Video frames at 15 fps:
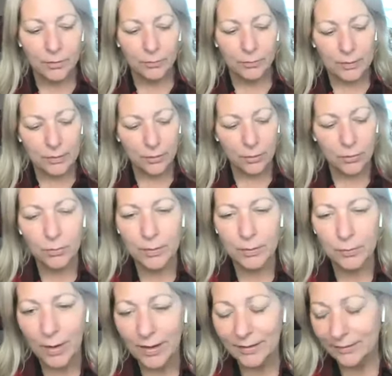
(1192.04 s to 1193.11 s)
We know we
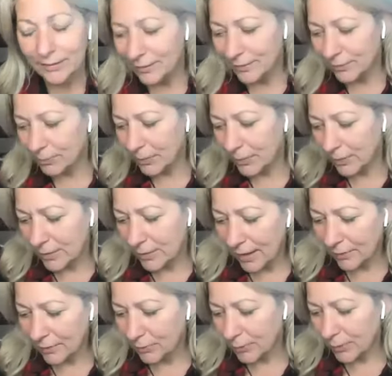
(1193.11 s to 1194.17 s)
want this, but
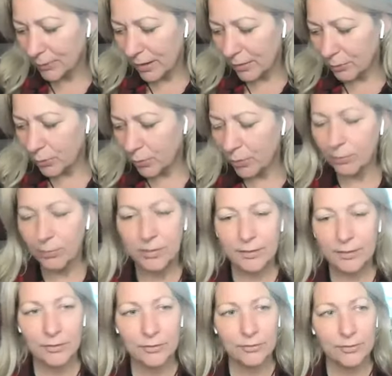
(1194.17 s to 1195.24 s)
yet we're at war
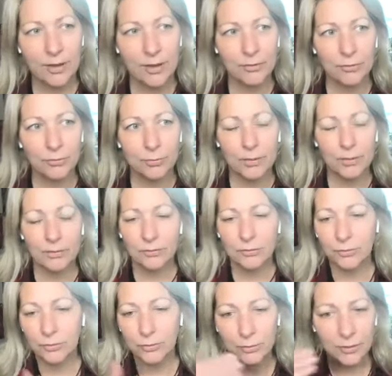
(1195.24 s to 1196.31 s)
within ourselves. We're
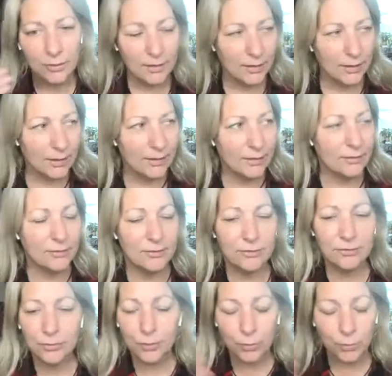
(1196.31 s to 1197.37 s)
still in
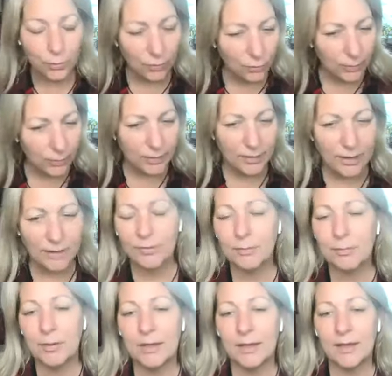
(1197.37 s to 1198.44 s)
discord with
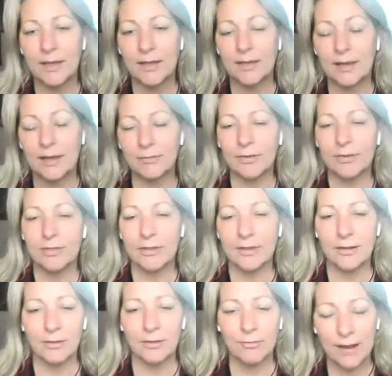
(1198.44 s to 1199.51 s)
everybody and
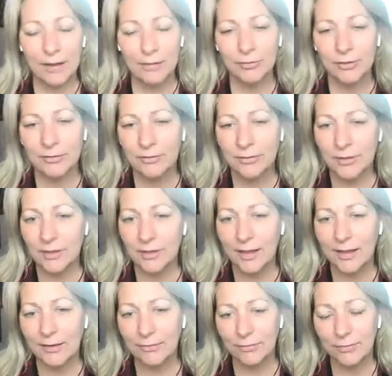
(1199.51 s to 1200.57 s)
everything around us and in
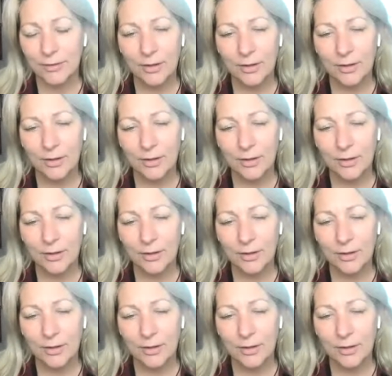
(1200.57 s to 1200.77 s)
life.